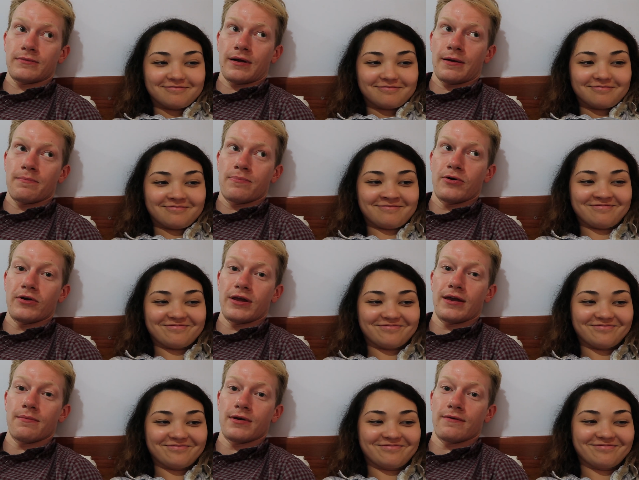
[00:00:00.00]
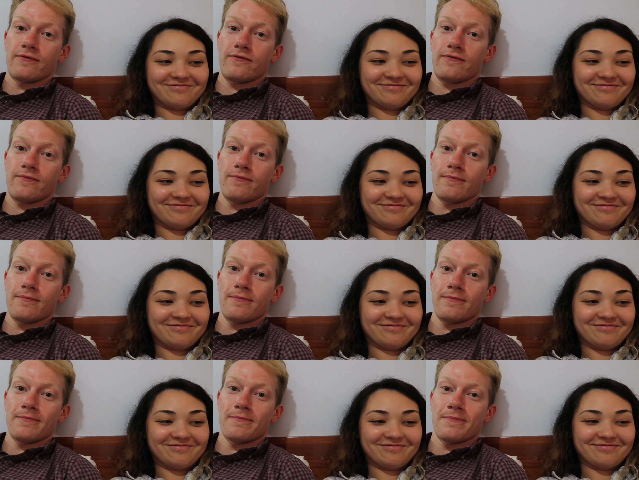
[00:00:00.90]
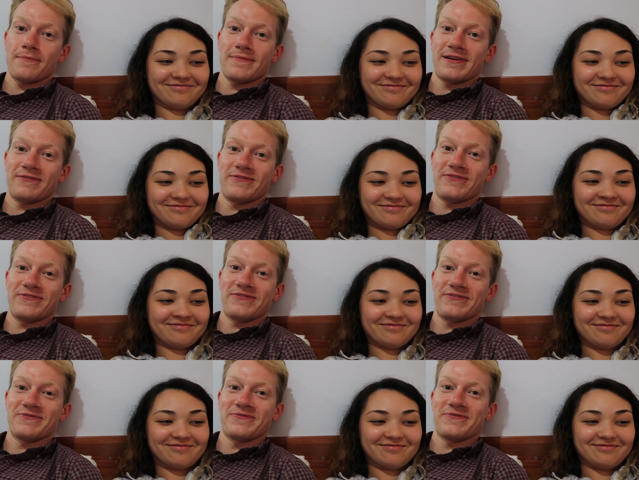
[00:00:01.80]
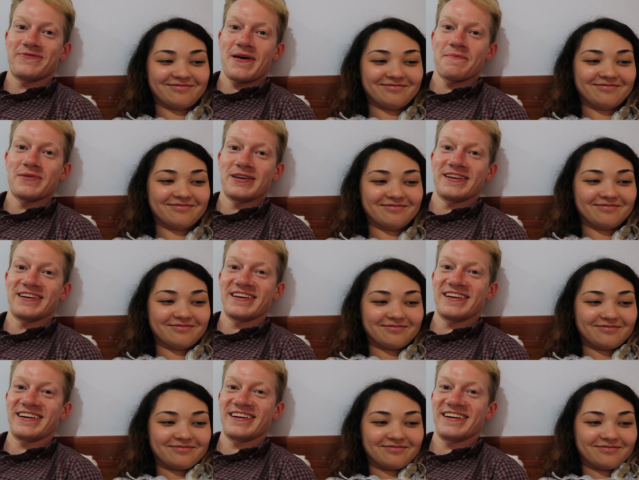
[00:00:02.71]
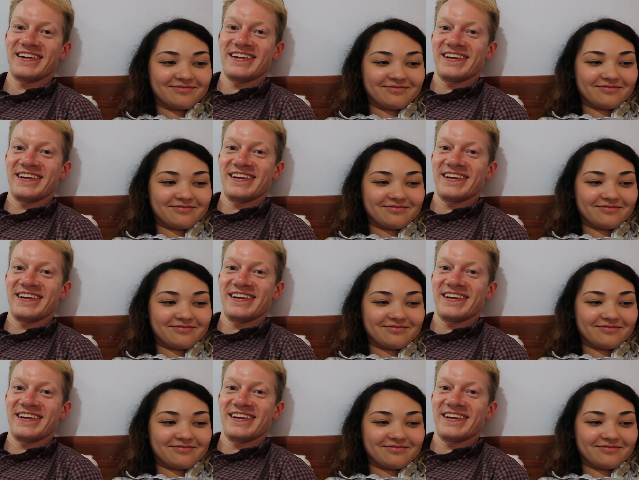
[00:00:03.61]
Speaker 1: I put him in a Mm, feminine.